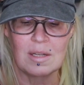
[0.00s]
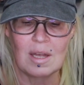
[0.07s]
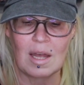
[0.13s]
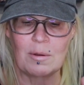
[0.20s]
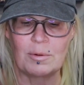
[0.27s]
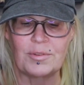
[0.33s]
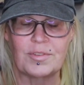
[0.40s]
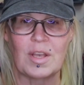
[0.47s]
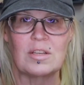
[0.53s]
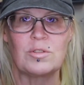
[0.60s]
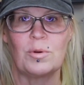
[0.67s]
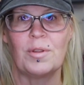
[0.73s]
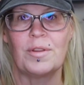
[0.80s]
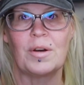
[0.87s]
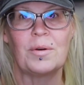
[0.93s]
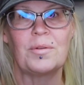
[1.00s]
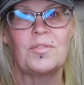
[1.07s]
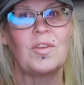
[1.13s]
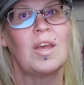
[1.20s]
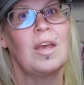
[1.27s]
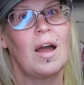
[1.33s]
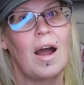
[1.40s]
I will schedule
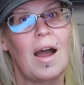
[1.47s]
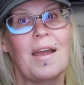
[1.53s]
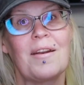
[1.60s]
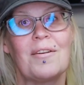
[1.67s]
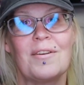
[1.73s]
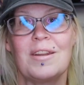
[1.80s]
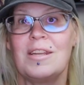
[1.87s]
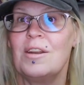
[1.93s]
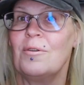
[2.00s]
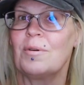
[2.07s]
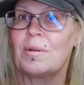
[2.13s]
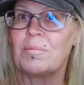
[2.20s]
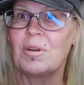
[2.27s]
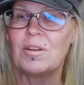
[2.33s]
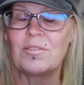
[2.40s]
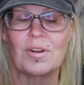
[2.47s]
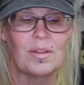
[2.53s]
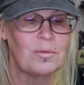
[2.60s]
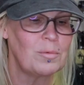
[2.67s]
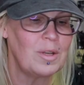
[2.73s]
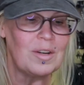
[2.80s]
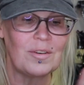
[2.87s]
those. I already know when I'm going to draw
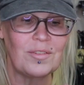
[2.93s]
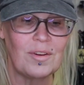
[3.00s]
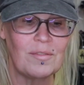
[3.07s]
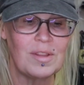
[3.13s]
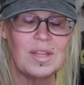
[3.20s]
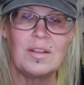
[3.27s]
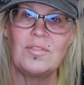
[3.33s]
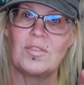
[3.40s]
the winners and everything,